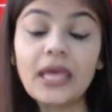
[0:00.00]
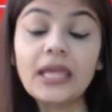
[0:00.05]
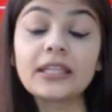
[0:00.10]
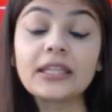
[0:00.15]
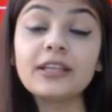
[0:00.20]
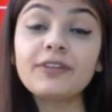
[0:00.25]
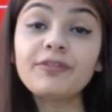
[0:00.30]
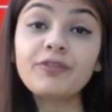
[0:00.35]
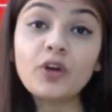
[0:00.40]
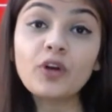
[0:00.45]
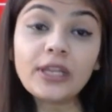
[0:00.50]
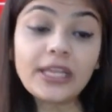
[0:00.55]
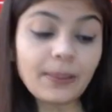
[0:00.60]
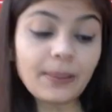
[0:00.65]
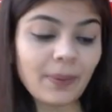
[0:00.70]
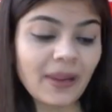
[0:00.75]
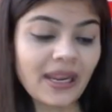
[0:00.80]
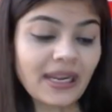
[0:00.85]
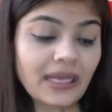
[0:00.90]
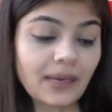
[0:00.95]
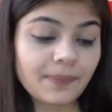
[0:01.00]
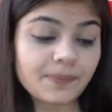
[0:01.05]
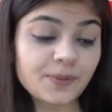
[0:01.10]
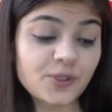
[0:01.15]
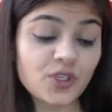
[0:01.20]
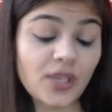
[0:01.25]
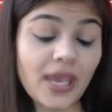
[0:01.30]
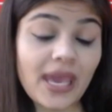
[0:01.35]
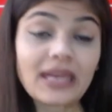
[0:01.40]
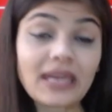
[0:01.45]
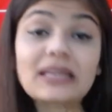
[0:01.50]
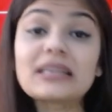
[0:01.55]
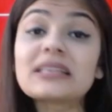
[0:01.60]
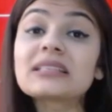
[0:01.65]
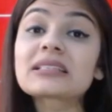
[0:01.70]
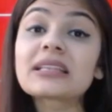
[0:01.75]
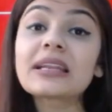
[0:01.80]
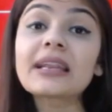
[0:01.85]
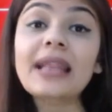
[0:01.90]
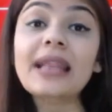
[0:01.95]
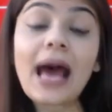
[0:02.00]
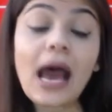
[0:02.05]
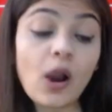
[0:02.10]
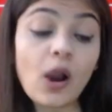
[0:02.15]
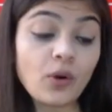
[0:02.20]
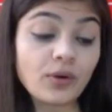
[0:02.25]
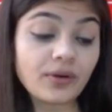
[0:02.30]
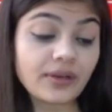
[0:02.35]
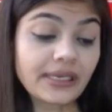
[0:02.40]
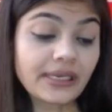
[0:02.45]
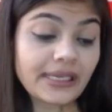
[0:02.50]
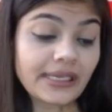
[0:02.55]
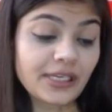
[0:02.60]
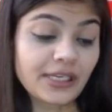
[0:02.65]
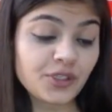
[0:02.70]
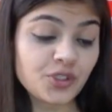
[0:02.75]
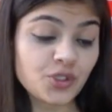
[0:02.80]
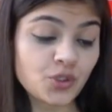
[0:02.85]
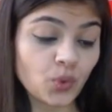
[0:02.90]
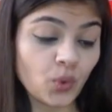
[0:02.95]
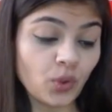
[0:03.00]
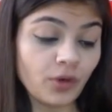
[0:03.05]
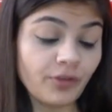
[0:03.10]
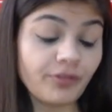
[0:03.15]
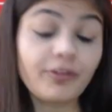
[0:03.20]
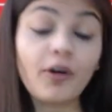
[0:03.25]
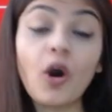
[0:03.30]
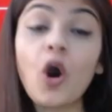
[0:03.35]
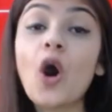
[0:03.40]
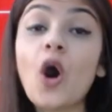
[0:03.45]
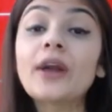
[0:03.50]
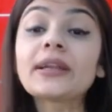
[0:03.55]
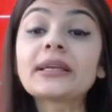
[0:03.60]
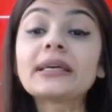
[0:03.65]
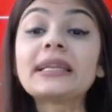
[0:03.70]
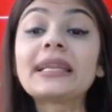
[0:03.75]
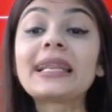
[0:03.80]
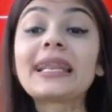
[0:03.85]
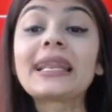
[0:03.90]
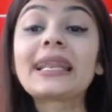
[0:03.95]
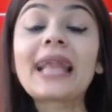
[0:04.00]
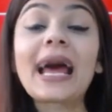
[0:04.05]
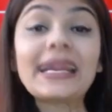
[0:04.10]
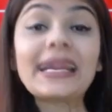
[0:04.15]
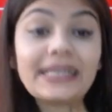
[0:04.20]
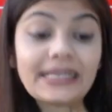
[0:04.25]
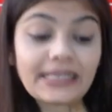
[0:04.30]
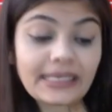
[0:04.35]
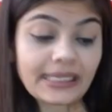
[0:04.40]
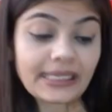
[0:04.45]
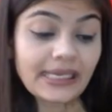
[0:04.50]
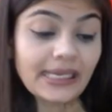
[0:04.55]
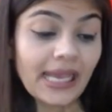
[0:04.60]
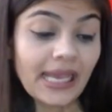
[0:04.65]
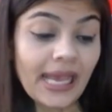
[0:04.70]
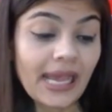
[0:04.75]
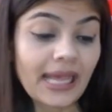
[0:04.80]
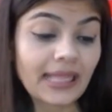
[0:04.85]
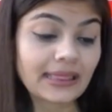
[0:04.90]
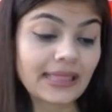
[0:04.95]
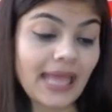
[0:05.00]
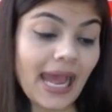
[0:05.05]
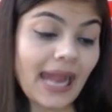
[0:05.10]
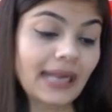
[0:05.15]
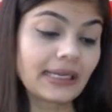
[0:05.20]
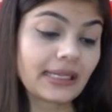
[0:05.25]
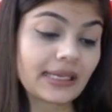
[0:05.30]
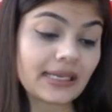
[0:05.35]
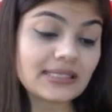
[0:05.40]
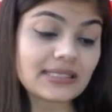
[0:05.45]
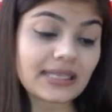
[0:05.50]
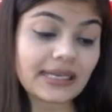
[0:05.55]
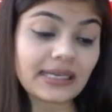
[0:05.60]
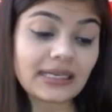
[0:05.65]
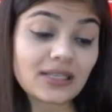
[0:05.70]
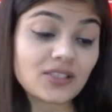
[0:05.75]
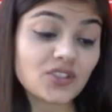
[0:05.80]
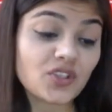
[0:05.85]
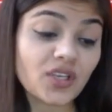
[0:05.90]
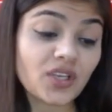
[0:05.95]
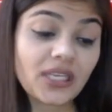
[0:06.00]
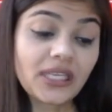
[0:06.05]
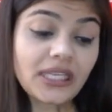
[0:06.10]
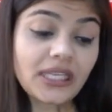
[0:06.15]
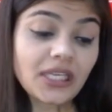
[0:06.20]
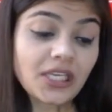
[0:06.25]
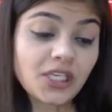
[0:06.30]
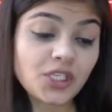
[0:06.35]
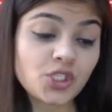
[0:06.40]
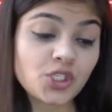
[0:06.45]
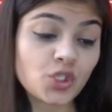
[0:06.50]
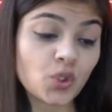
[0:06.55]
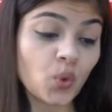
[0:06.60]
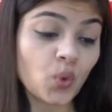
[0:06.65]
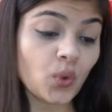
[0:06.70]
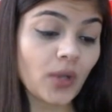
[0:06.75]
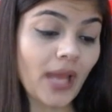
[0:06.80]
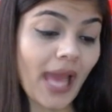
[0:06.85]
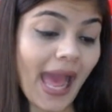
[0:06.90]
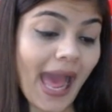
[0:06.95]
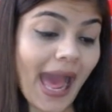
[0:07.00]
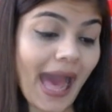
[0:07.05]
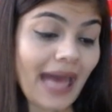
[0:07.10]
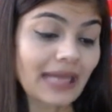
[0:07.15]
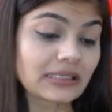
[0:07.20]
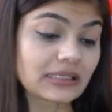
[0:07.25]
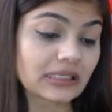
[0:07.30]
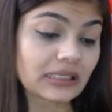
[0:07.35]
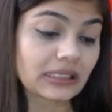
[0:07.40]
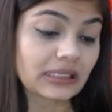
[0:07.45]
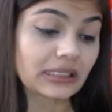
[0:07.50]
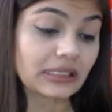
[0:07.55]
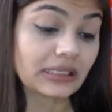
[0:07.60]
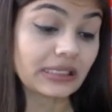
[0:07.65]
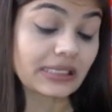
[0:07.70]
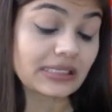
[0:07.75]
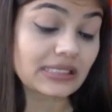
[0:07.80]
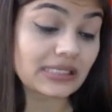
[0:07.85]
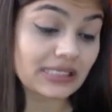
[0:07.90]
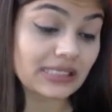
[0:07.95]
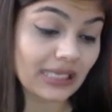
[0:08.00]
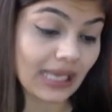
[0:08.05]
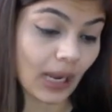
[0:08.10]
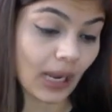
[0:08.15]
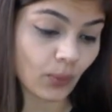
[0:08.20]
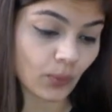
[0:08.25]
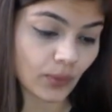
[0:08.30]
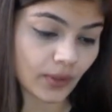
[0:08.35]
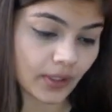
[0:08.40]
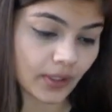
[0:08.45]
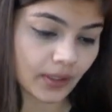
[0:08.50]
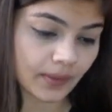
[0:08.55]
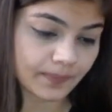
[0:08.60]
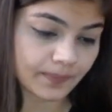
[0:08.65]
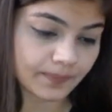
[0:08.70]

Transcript: The fully paid up share is now reissued for 90. That is, it is reissued at discount.